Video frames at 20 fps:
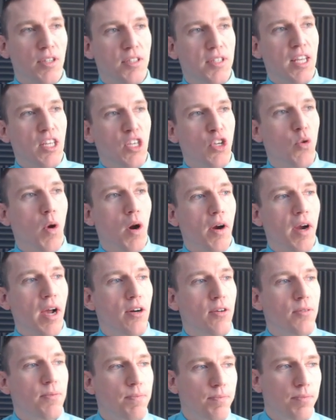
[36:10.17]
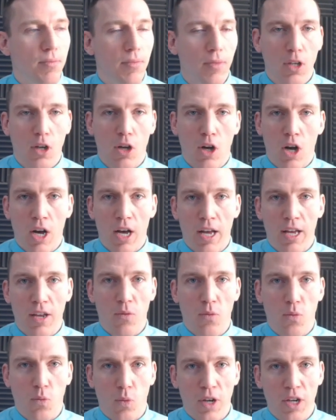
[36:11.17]
that URL
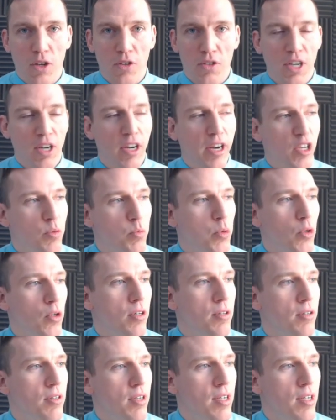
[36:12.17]
on Windows Internet Explorer.